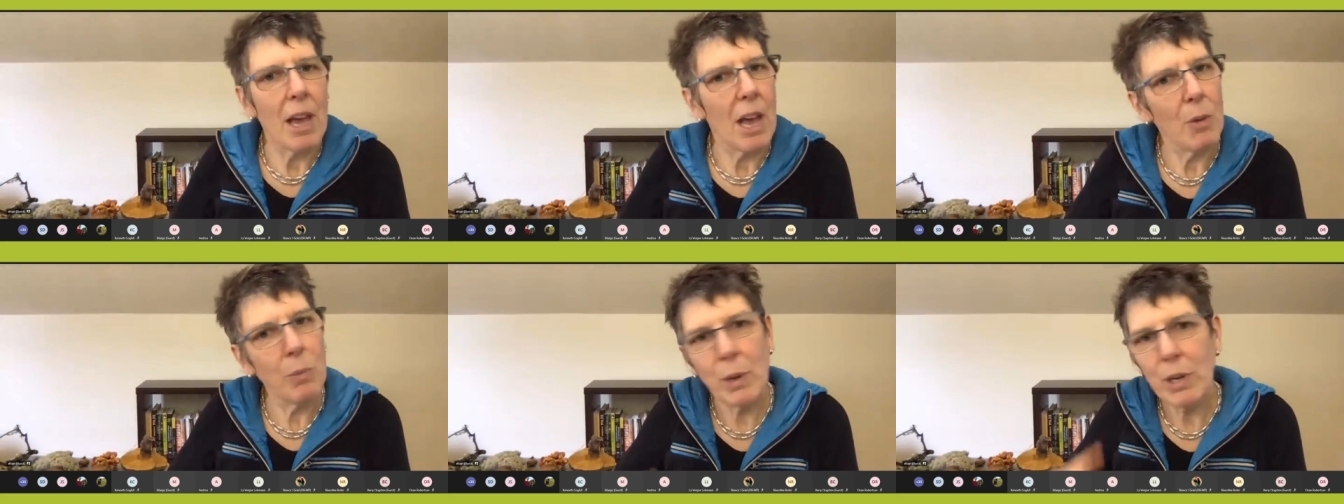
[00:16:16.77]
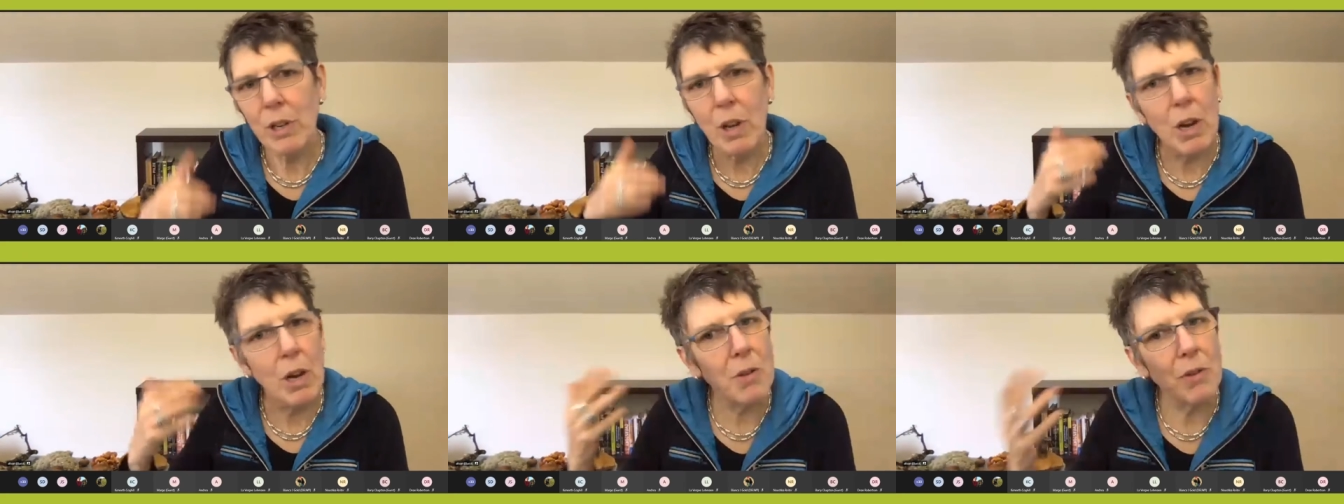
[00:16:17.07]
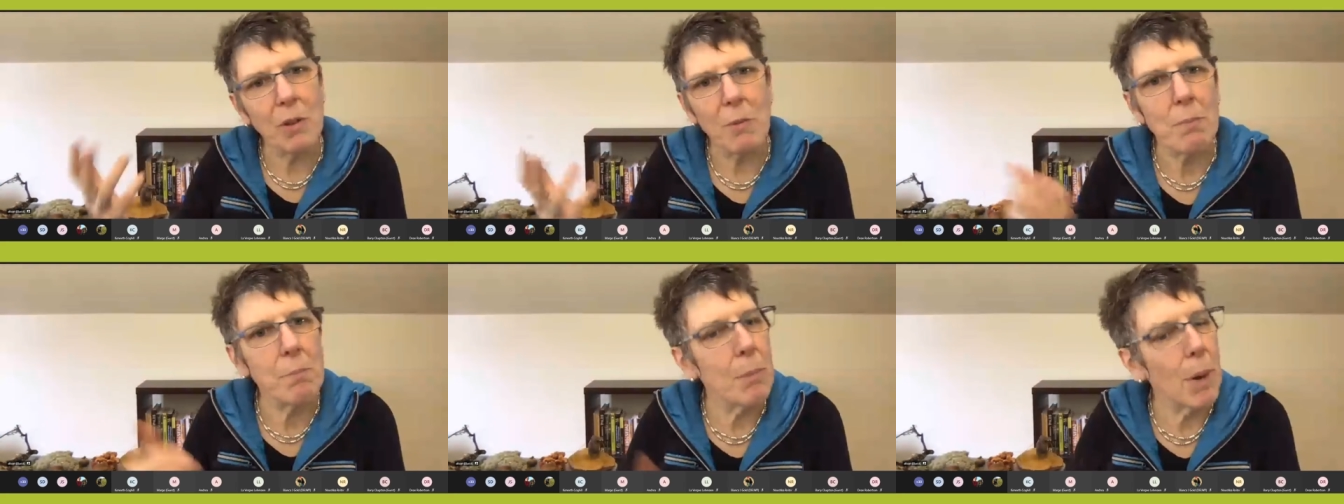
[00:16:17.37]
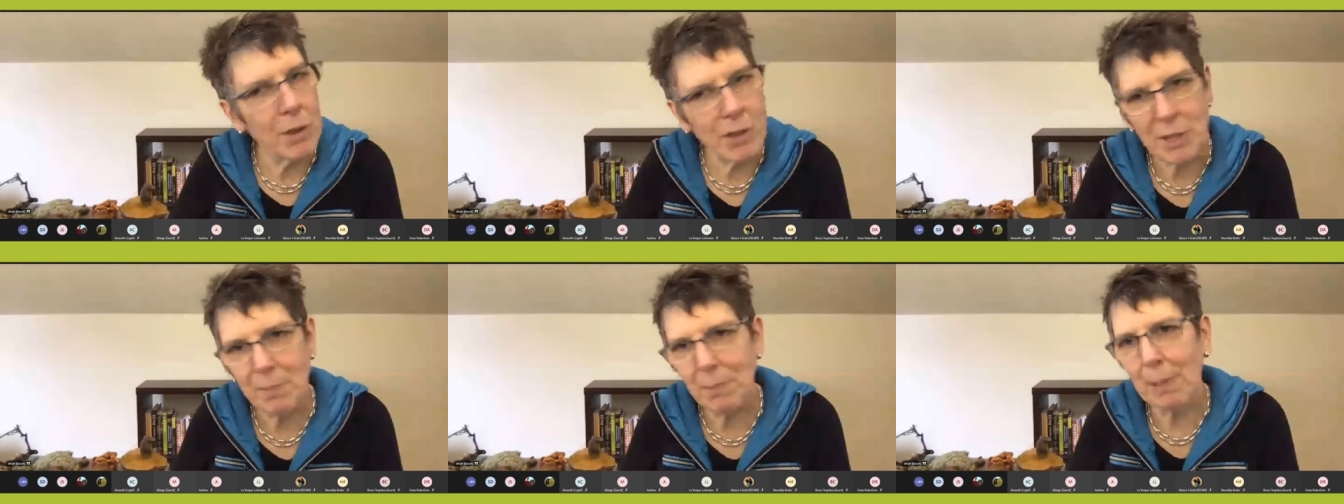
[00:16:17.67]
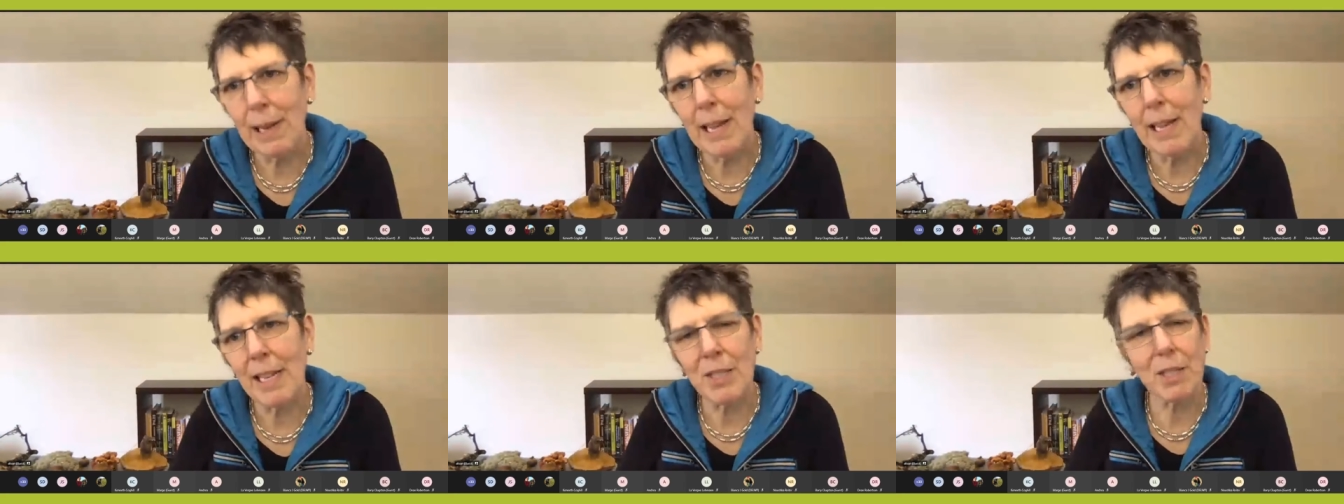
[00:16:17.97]
And we know that most
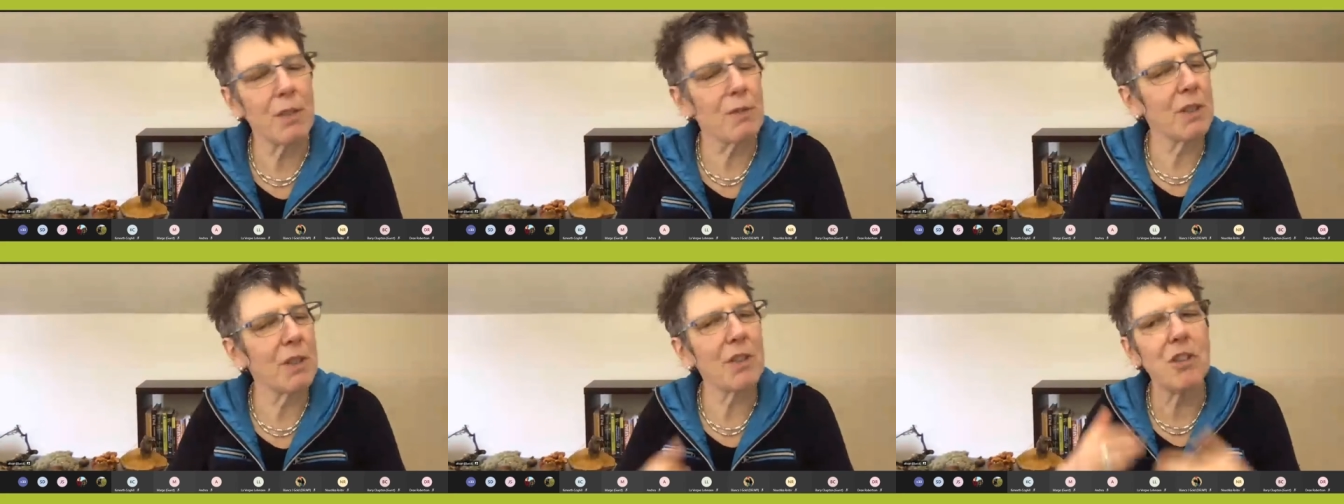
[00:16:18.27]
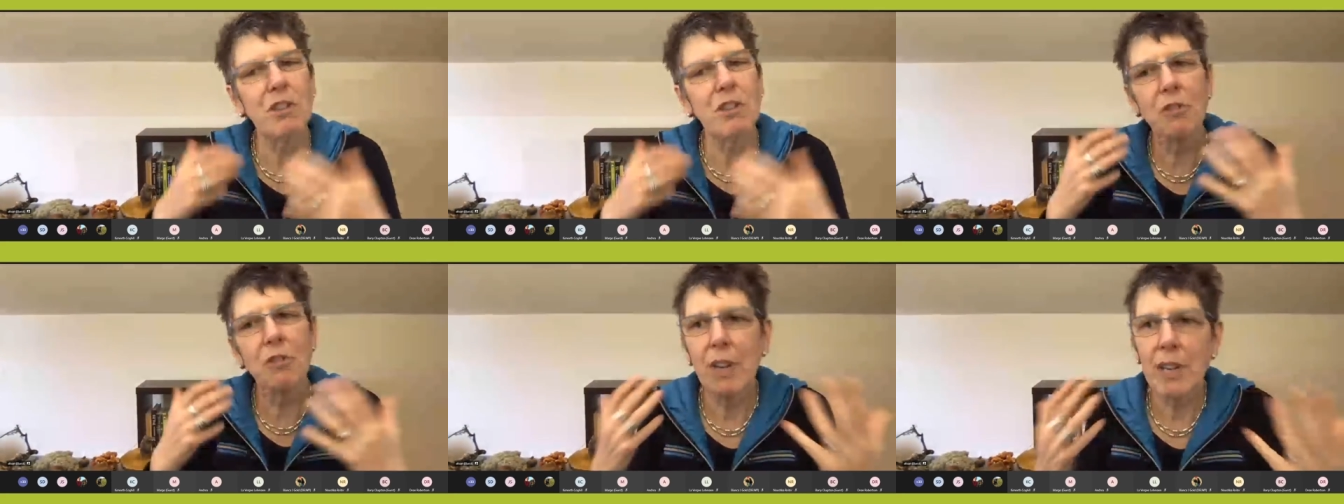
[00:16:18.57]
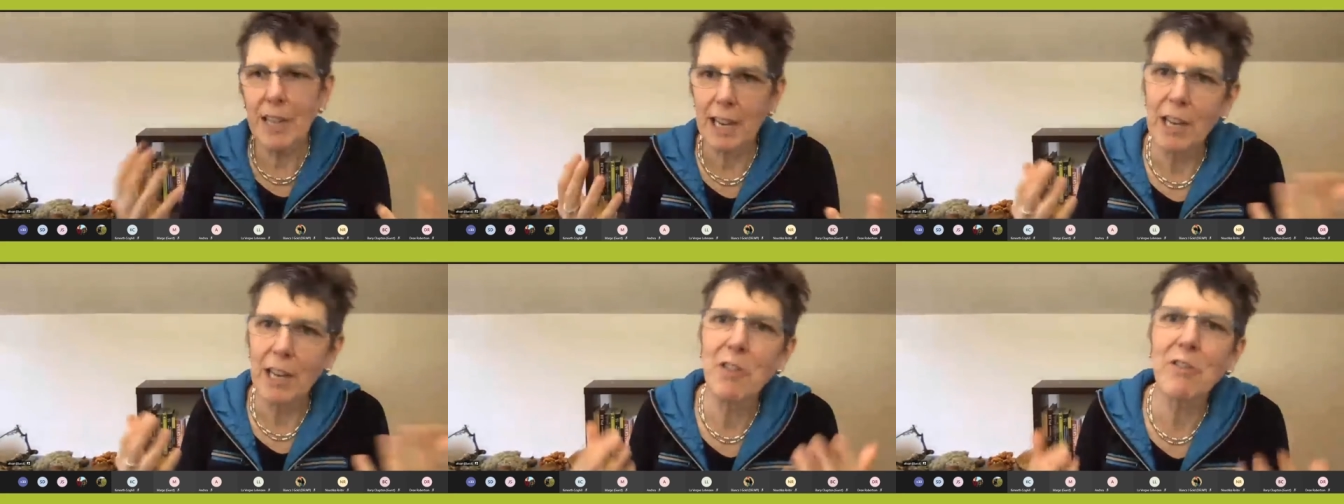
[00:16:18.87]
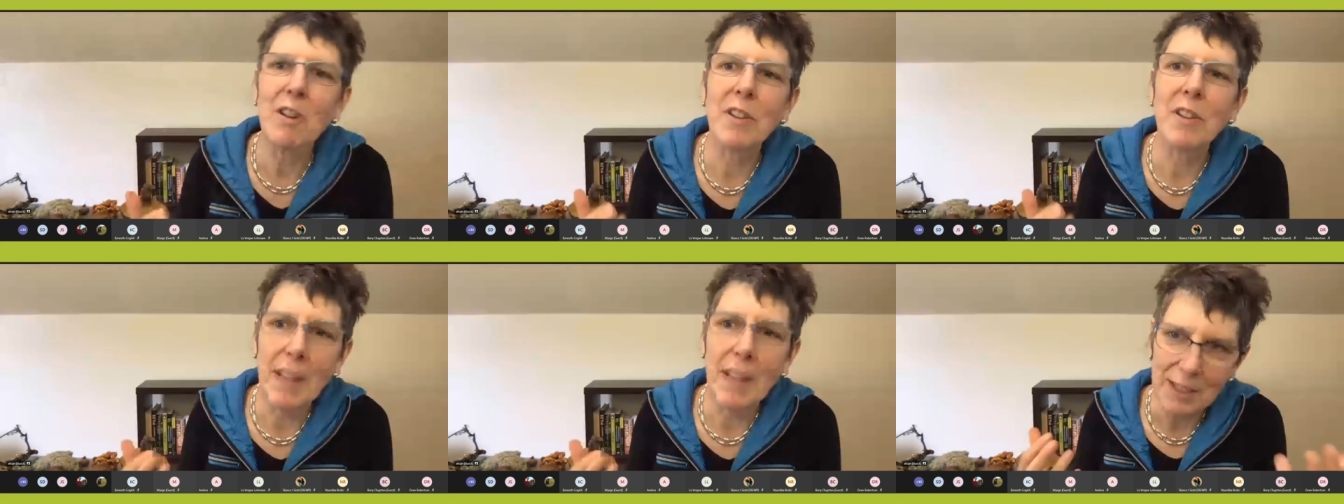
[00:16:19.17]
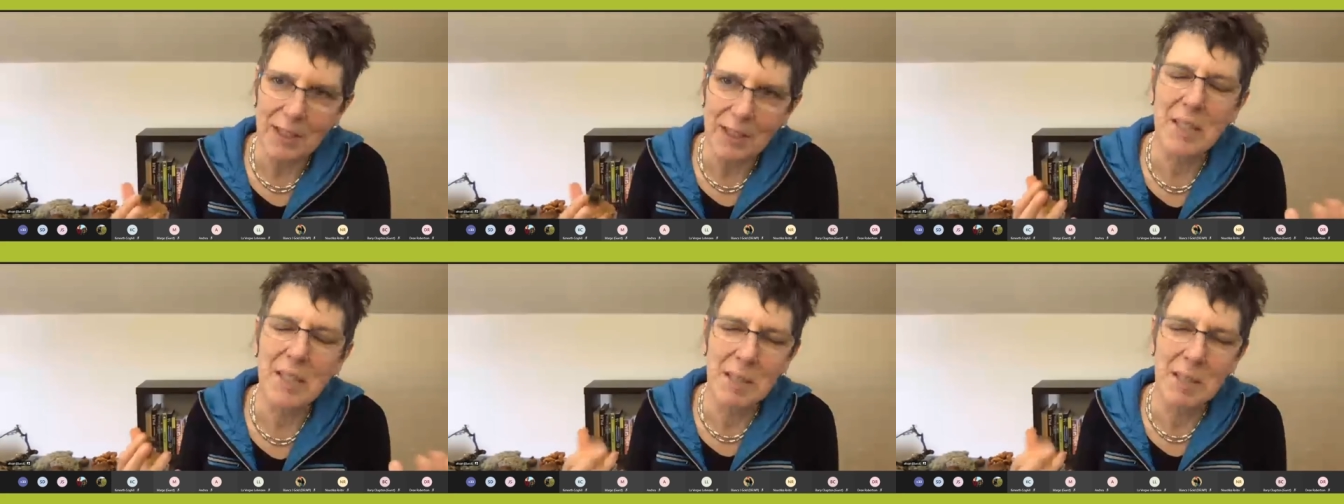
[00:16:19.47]
plants, over 300,000